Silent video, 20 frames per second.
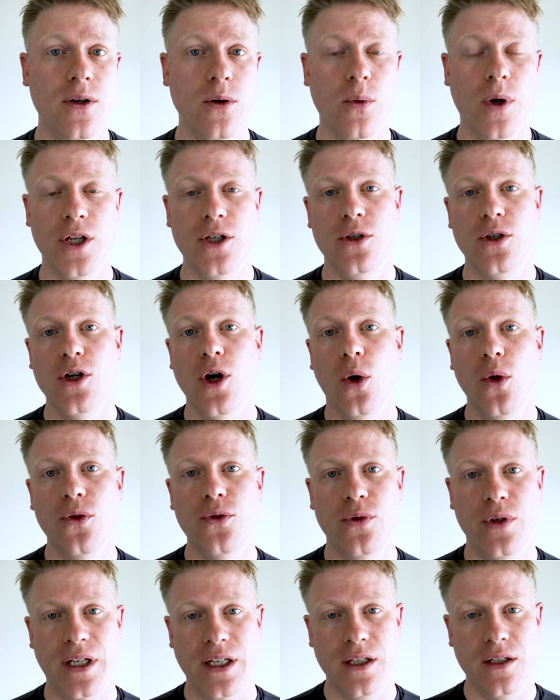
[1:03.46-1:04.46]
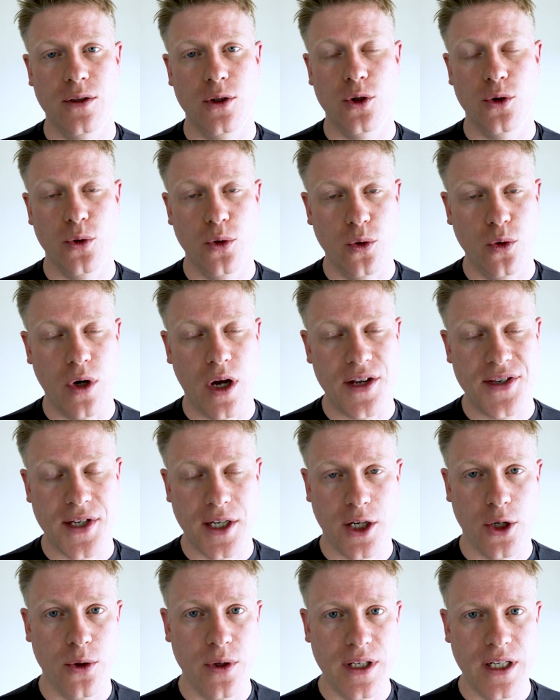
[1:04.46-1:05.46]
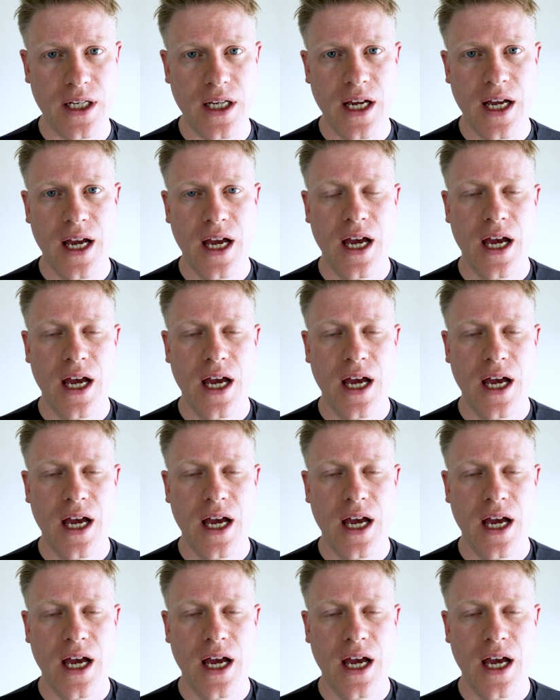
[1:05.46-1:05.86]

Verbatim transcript: you when you go through to uh, security